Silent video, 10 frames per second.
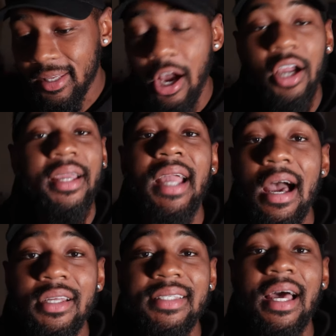Y'all can
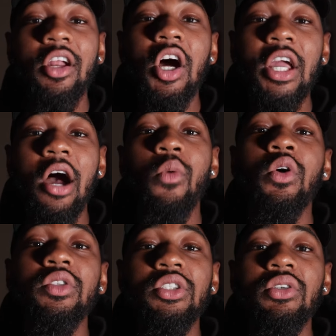count us out all y'all
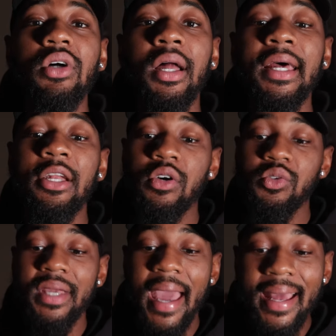want to. All I know
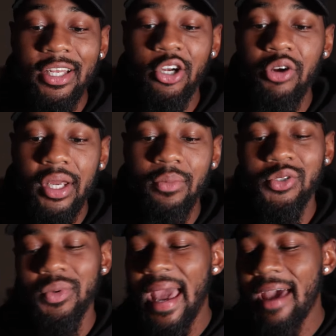is we at the crib,
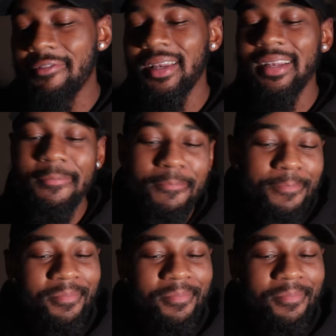which we haven't,